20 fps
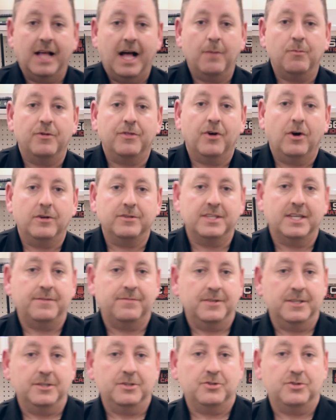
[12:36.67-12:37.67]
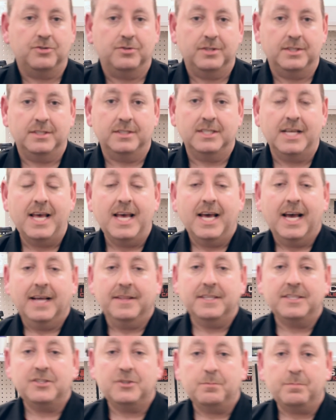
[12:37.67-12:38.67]
I'm with All Safe Industries,
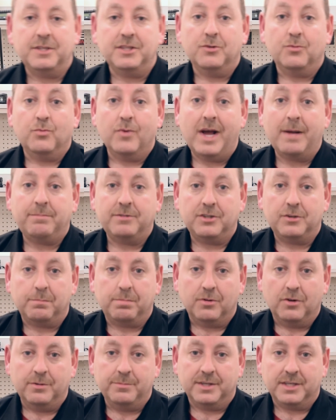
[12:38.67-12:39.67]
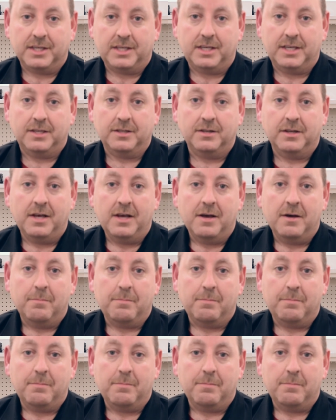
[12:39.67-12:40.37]
and this has been the Rapid Deployment Kit